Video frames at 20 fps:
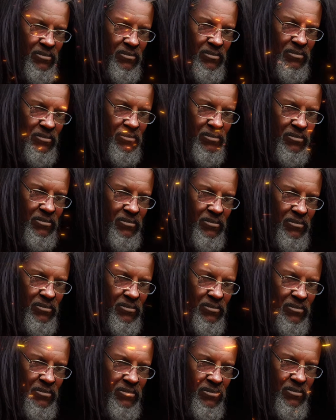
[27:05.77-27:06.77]
Got to be
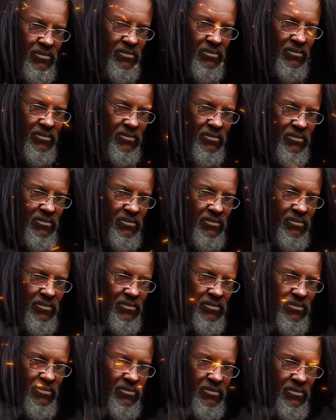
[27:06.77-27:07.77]
very careful over
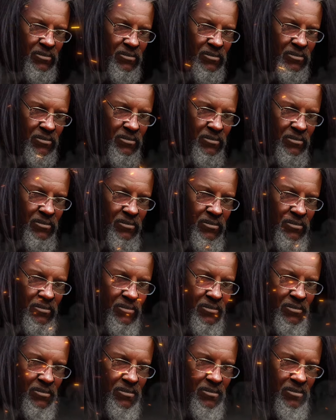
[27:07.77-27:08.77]
exactly. there. That's murder
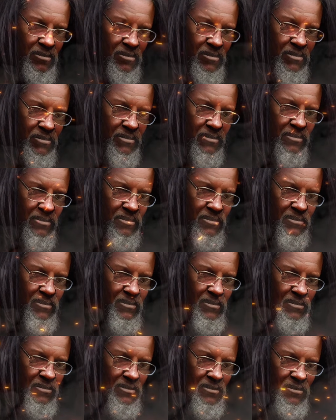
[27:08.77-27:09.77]
capital
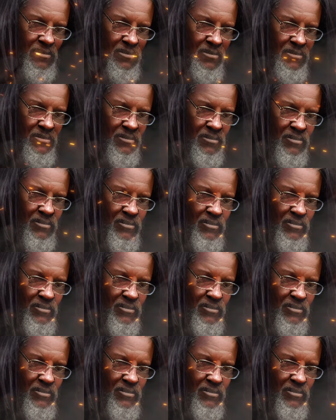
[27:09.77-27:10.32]
USA.